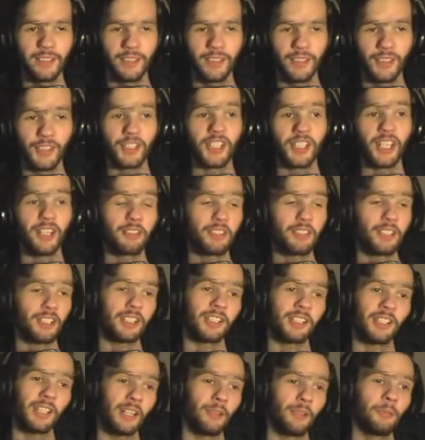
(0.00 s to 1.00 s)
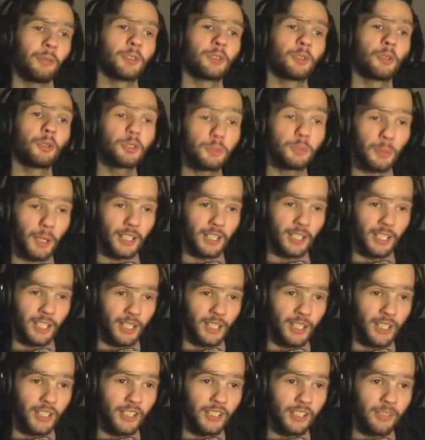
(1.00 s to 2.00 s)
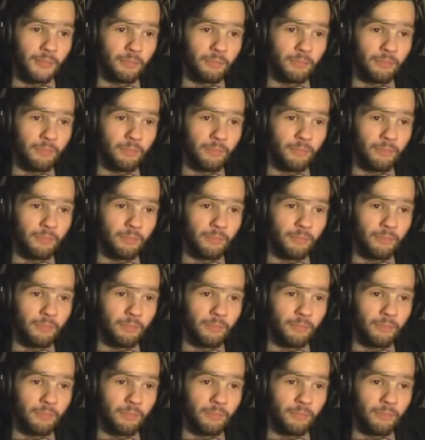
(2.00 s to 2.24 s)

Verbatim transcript: Seriously, we talked about this.